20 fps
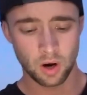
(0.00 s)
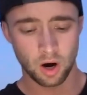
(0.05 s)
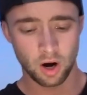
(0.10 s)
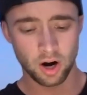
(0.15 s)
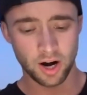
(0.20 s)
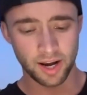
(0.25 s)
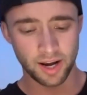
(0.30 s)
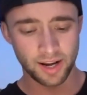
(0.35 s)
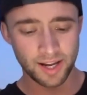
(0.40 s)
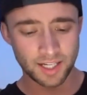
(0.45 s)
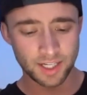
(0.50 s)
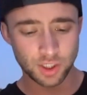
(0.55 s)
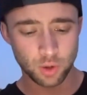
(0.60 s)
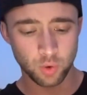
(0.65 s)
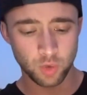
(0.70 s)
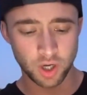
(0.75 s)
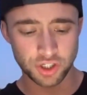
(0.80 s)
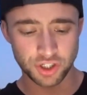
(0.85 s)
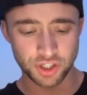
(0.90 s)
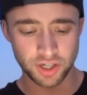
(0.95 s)
All right, next
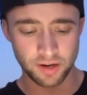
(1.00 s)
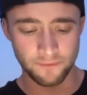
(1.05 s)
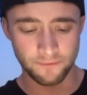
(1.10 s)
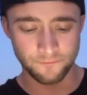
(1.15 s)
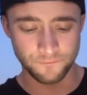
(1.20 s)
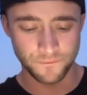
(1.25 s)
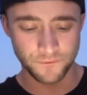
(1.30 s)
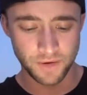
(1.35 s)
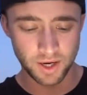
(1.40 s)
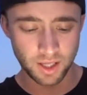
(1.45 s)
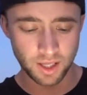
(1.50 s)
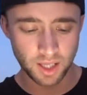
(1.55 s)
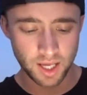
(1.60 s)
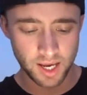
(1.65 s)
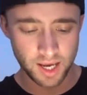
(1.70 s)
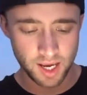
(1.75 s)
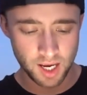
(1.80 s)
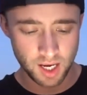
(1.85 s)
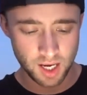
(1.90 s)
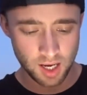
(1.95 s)
question.
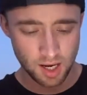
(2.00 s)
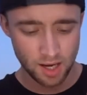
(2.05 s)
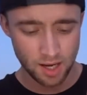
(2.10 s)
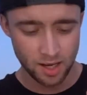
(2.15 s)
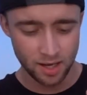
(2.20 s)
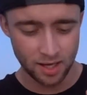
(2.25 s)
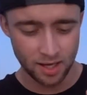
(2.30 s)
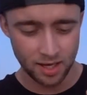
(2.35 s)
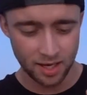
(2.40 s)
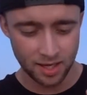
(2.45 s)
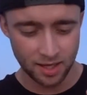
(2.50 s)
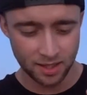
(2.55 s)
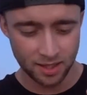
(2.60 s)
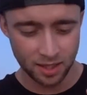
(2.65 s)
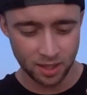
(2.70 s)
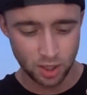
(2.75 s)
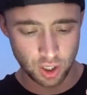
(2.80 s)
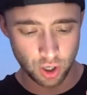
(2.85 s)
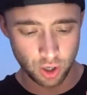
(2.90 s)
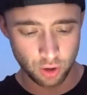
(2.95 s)
Billy It
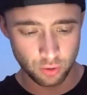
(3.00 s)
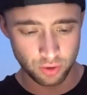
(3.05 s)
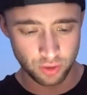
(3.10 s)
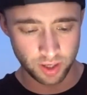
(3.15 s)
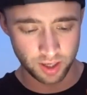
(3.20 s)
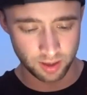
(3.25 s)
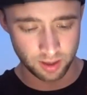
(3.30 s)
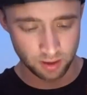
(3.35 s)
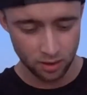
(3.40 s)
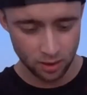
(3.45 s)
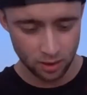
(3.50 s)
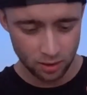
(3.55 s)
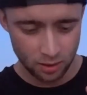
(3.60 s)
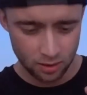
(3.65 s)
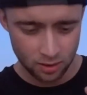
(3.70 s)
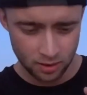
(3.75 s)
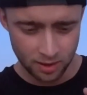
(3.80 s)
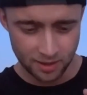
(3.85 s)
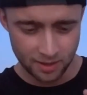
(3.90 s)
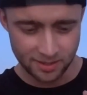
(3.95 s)
Conan
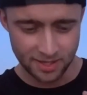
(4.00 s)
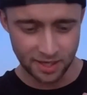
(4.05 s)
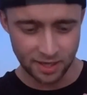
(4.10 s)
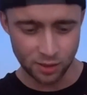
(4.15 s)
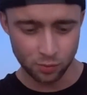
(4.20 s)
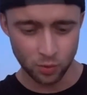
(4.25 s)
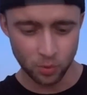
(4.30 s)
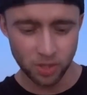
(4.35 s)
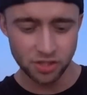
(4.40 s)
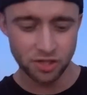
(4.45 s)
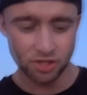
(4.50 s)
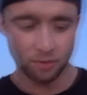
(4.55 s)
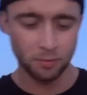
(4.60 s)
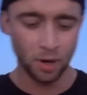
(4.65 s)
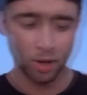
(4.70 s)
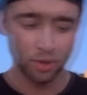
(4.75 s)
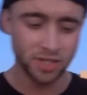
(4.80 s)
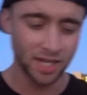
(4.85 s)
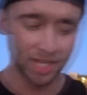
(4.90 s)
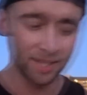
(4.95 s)
says, what is your
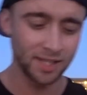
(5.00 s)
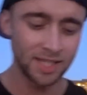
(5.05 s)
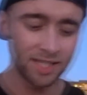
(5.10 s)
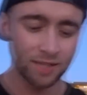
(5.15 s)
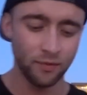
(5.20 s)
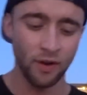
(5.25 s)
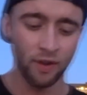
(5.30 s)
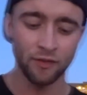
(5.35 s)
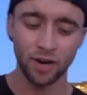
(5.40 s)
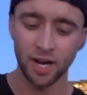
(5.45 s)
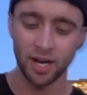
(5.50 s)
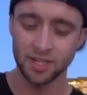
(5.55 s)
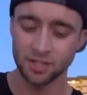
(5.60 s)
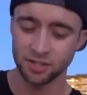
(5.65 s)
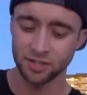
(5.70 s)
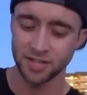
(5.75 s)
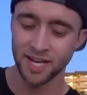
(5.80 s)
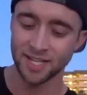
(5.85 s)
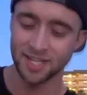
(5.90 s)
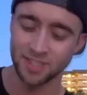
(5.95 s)
most and least favorite
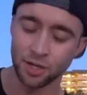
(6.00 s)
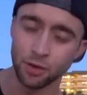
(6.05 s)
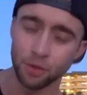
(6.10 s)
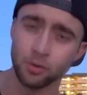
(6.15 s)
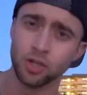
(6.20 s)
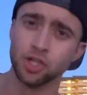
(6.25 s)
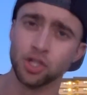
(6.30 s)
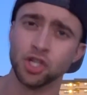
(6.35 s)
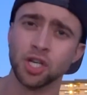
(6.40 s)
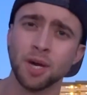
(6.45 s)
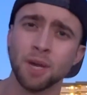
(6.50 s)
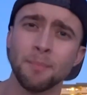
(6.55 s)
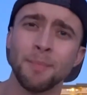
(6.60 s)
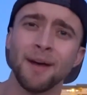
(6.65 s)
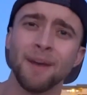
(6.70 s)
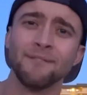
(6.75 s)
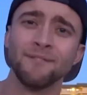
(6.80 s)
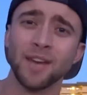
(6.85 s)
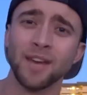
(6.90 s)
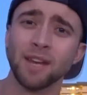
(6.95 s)
exercise to do in the gym?
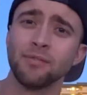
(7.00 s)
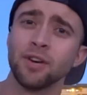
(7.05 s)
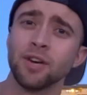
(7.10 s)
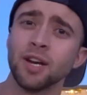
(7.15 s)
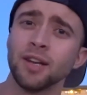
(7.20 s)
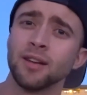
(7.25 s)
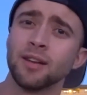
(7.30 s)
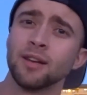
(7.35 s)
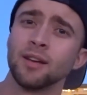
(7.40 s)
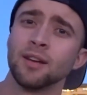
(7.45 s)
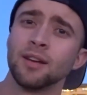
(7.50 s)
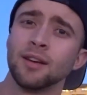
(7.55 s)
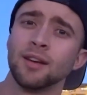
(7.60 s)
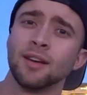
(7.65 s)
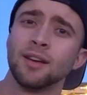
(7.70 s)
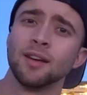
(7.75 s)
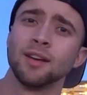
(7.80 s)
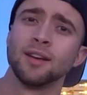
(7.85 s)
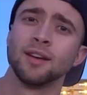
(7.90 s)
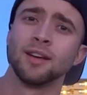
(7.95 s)
My favorite
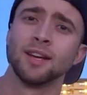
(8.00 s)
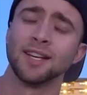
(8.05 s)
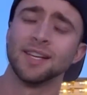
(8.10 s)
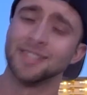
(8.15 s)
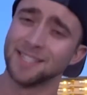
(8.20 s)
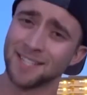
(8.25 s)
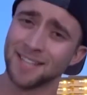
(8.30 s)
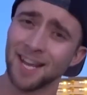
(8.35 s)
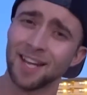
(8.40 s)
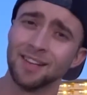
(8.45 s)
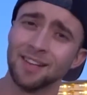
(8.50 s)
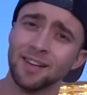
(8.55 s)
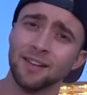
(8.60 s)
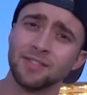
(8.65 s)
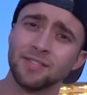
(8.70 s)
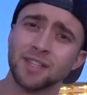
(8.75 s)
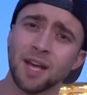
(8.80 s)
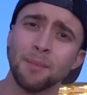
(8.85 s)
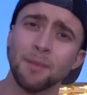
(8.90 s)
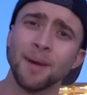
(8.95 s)
is
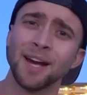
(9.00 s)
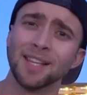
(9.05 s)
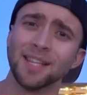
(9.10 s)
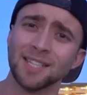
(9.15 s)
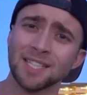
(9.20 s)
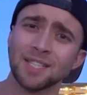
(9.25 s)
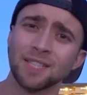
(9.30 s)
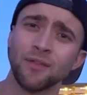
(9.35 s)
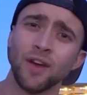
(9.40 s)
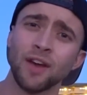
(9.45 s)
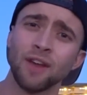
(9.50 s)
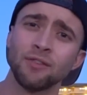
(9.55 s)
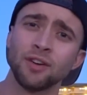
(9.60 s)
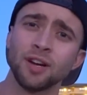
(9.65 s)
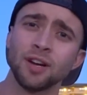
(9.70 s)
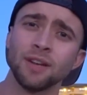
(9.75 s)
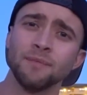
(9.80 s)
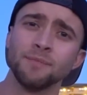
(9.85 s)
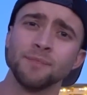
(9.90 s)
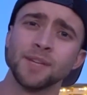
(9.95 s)
deadlifts, and my least
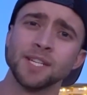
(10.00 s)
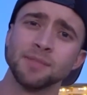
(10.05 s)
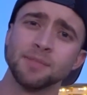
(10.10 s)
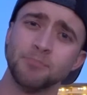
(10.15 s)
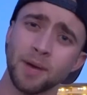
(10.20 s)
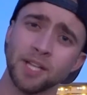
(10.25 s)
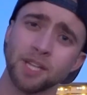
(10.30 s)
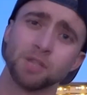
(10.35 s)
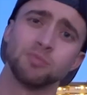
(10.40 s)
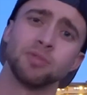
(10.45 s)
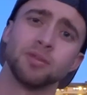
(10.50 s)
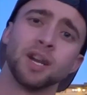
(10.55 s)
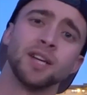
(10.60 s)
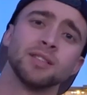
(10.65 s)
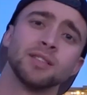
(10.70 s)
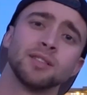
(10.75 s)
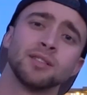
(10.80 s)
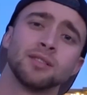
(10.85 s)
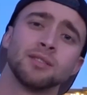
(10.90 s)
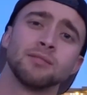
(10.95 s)
favorite is bench
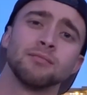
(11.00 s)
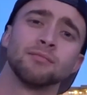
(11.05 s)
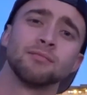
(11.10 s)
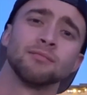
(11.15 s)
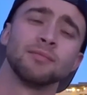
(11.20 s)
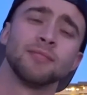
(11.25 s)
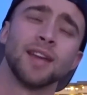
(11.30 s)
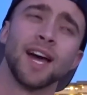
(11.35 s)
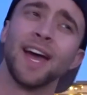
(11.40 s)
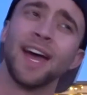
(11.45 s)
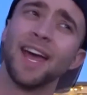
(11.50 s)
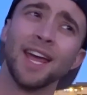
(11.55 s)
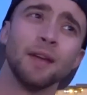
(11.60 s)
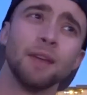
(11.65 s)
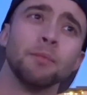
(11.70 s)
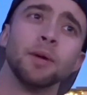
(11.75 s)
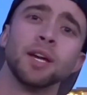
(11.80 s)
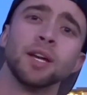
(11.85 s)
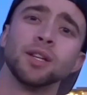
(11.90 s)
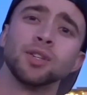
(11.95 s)
press. I
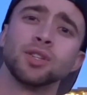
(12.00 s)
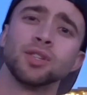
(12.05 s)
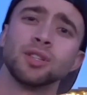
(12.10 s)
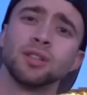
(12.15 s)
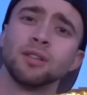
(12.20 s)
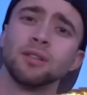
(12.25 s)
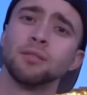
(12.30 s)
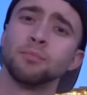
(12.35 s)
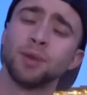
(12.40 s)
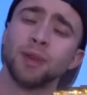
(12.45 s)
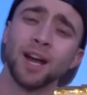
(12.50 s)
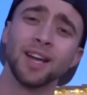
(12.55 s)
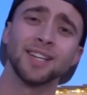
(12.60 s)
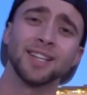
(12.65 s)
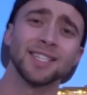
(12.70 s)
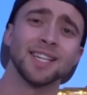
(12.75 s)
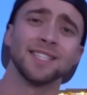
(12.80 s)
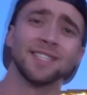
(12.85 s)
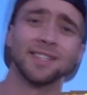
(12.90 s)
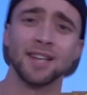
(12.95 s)
hate bench, probably
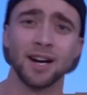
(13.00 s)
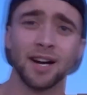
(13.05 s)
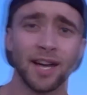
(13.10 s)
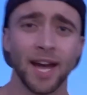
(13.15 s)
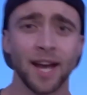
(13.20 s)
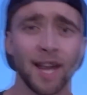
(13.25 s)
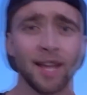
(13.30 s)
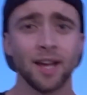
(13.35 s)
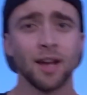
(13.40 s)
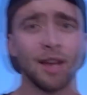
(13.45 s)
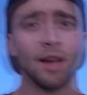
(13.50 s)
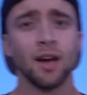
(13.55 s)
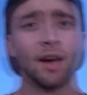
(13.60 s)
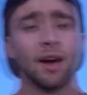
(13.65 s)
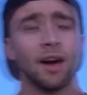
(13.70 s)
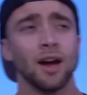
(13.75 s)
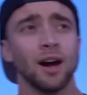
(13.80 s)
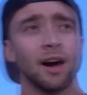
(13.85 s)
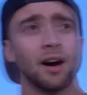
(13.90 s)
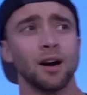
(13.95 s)
because I suck at it.
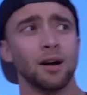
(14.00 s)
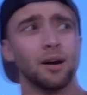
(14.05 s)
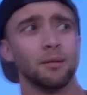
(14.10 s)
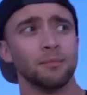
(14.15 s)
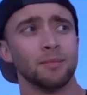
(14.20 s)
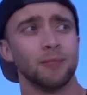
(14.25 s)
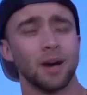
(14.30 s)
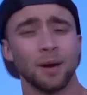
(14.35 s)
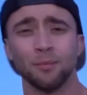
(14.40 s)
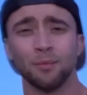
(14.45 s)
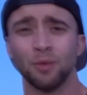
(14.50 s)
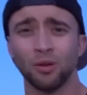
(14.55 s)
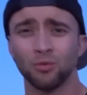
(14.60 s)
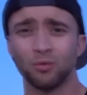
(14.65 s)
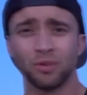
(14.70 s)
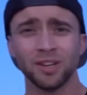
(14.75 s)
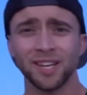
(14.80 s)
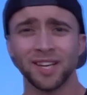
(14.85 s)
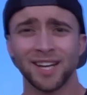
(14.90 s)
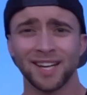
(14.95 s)
I'm
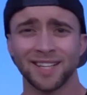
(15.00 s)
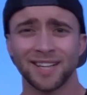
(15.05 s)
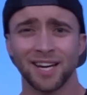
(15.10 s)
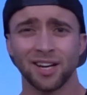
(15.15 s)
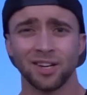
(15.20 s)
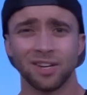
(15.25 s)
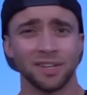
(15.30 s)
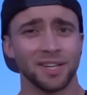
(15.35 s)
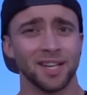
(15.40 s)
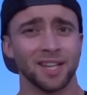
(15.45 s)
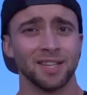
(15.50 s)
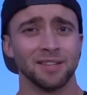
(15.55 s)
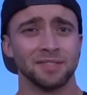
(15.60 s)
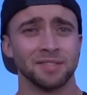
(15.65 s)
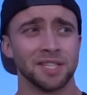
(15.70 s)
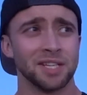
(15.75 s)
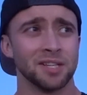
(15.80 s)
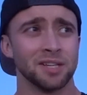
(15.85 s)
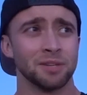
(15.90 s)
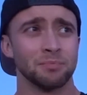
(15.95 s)
really not that good at
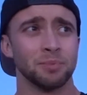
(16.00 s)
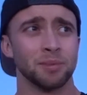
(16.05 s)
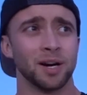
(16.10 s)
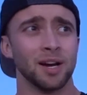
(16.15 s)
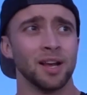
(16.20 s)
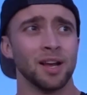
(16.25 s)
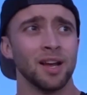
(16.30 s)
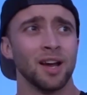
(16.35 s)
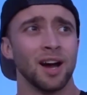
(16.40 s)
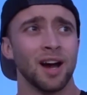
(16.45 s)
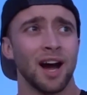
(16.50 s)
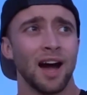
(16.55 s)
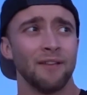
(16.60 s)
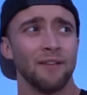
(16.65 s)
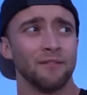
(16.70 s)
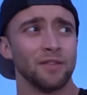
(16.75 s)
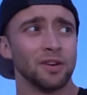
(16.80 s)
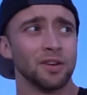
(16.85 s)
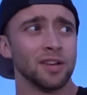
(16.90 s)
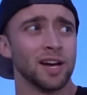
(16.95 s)
deadlifts either, but I
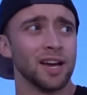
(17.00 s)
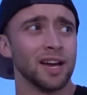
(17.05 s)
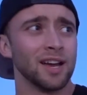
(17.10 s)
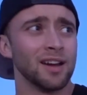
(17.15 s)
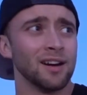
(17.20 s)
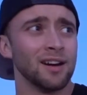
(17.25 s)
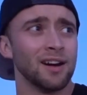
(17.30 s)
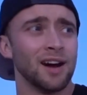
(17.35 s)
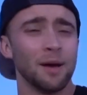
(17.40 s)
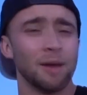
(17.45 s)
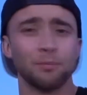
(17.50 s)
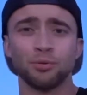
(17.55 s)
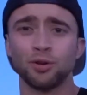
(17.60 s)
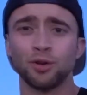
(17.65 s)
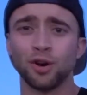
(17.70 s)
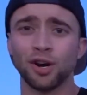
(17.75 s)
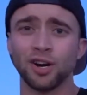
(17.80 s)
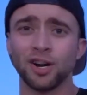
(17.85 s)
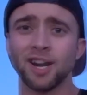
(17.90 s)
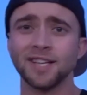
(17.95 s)
feel like I'm
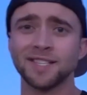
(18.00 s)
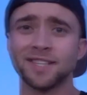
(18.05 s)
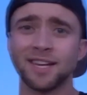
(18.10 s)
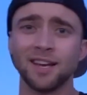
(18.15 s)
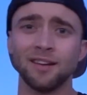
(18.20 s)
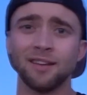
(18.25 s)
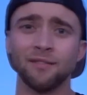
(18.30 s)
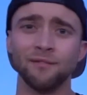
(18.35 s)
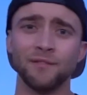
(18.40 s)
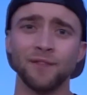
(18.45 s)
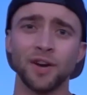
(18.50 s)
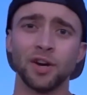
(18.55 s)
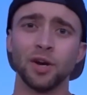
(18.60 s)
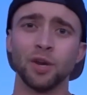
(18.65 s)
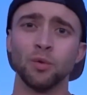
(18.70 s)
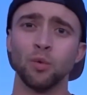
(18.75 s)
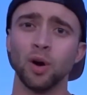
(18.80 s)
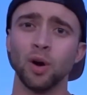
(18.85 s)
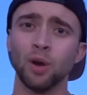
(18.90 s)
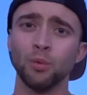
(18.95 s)
progressing very
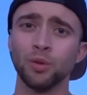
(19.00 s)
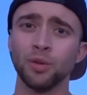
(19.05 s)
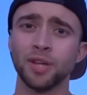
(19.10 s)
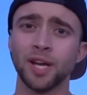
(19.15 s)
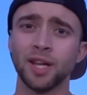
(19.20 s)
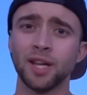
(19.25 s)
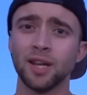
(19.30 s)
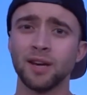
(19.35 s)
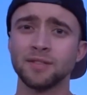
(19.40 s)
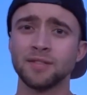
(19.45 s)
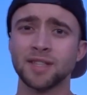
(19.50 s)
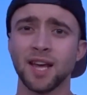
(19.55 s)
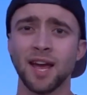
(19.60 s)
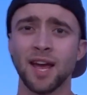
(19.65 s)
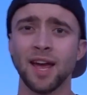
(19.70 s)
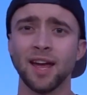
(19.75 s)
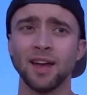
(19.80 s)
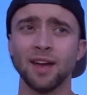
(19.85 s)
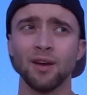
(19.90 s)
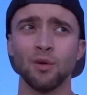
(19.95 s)
well with deadlifts,
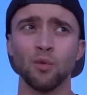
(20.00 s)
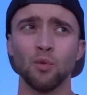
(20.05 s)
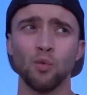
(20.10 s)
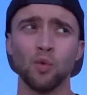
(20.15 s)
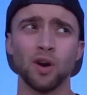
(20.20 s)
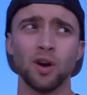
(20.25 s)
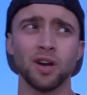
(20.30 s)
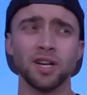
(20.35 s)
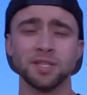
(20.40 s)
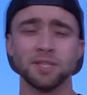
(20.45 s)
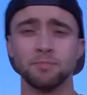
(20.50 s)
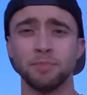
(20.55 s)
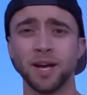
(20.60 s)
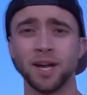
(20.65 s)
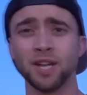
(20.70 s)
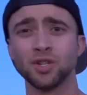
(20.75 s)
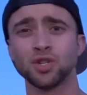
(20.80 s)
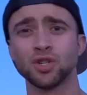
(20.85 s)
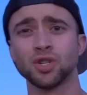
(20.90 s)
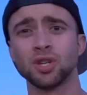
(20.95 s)
whereas
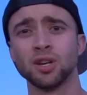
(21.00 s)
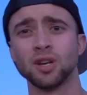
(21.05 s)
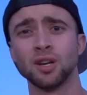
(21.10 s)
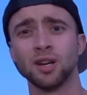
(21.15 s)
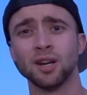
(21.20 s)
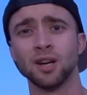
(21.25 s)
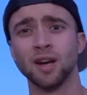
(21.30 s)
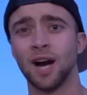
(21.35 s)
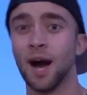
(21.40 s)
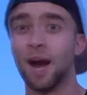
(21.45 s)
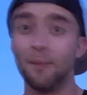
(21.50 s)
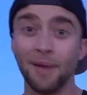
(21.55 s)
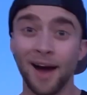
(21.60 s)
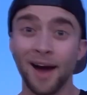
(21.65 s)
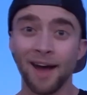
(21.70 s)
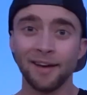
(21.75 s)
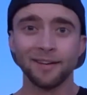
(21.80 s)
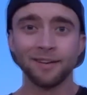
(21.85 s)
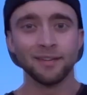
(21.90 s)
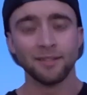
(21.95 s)
bench, I'm
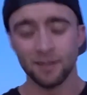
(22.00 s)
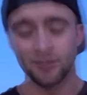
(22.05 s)
not.